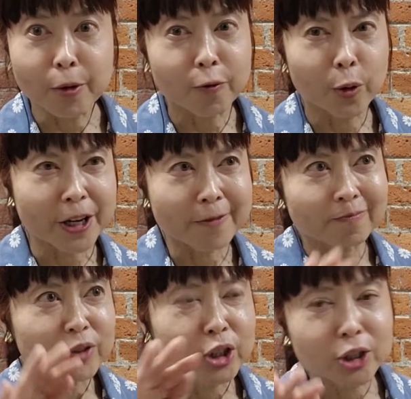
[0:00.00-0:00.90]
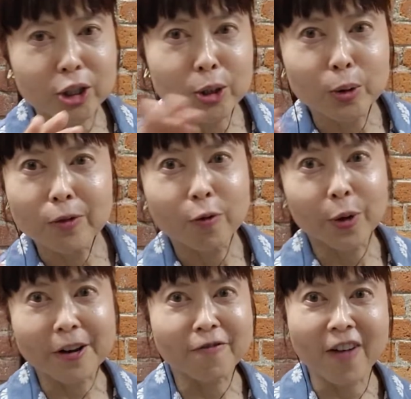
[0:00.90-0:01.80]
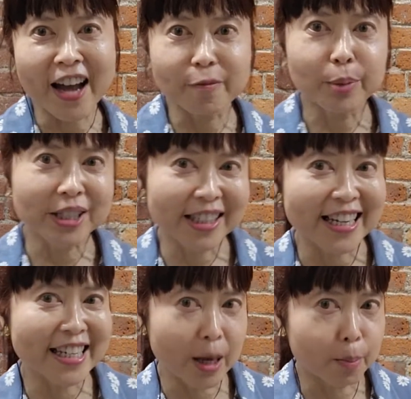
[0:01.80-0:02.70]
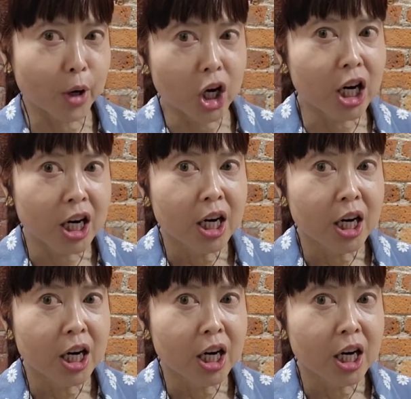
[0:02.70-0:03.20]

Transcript: 42 to 45% number.